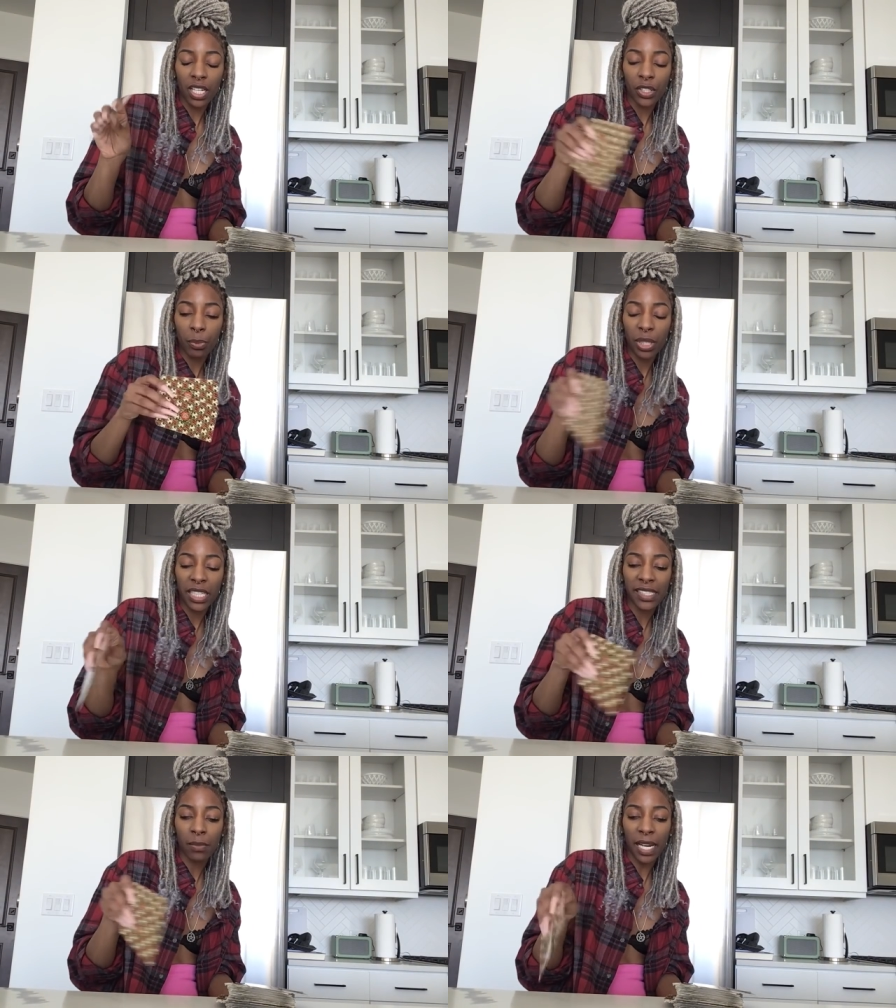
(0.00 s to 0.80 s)
you're
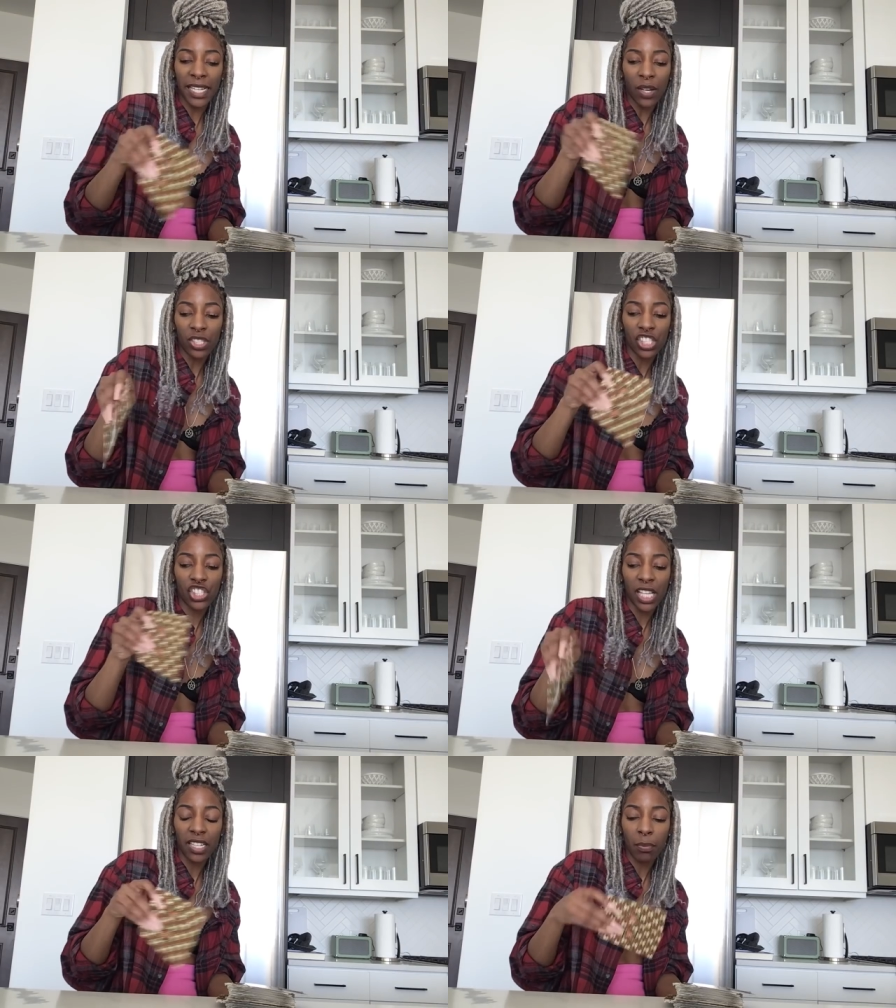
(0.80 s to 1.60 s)
putting somebody else's
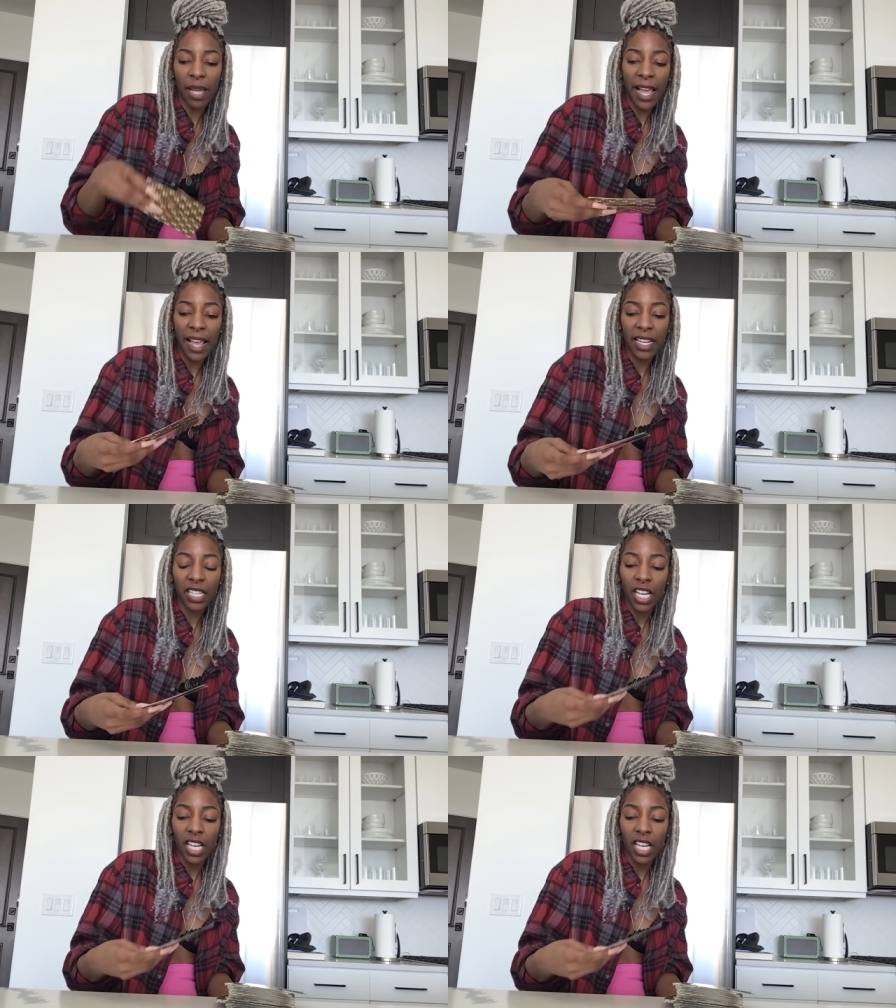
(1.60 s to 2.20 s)
shit in the bag.